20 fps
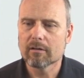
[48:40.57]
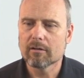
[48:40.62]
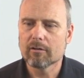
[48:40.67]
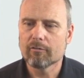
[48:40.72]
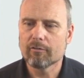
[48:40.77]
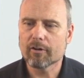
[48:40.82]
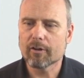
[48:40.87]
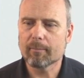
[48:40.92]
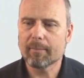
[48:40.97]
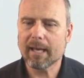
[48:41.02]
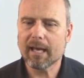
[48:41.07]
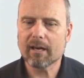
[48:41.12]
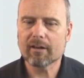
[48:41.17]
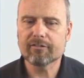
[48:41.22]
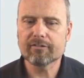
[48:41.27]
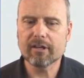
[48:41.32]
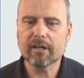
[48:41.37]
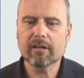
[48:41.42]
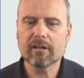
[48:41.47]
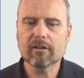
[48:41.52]
For the
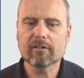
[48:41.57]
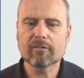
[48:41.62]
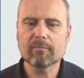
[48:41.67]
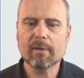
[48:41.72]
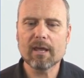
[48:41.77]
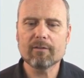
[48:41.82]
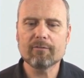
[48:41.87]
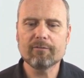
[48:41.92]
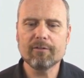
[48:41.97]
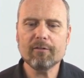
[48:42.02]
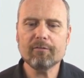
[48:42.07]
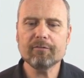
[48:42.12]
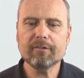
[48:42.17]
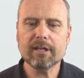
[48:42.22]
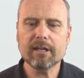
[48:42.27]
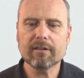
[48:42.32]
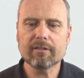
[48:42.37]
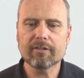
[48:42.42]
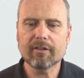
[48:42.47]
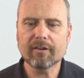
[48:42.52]
Palestinians, May
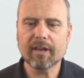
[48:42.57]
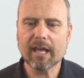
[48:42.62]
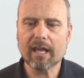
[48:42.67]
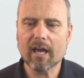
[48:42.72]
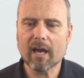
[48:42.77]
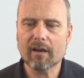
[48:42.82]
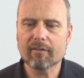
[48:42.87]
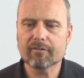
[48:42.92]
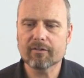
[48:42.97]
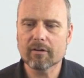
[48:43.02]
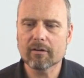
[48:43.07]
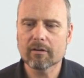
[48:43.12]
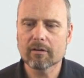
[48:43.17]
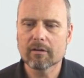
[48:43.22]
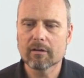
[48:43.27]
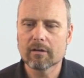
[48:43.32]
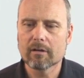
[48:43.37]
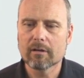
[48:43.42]
15th, the day after,